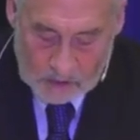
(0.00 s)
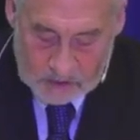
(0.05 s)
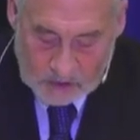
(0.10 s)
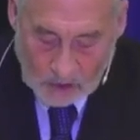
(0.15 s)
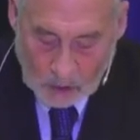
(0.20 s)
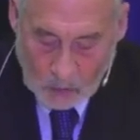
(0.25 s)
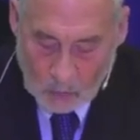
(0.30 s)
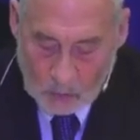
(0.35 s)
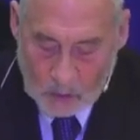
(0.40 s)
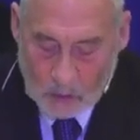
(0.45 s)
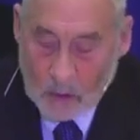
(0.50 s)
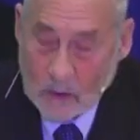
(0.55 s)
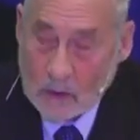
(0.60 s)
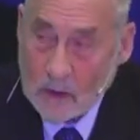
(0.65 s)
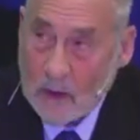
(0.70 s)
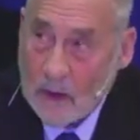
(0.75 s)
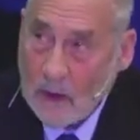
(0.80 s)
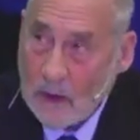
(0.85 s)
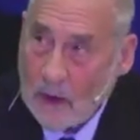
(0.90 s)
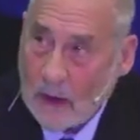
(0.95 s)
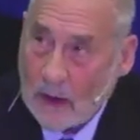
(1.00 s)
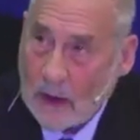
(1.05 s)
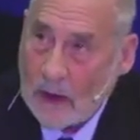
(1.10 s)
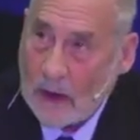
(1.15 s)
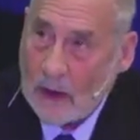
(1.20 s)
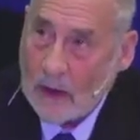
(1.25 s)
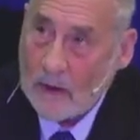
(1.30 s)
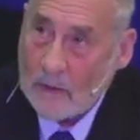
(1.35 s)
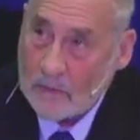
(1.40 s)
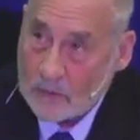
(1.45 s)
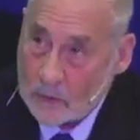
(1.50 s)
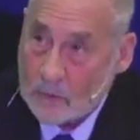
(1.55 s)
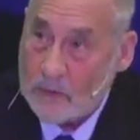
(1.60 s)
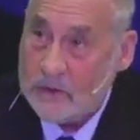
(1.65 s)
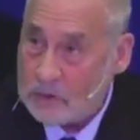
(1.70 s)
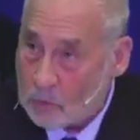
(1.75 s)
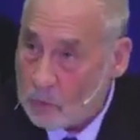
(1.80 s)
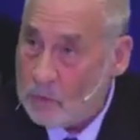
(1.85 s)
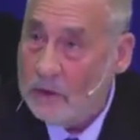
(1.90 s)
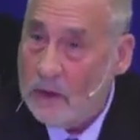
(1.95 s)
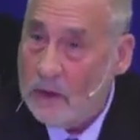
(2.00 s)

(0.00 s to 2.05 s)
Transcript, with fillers: So there is a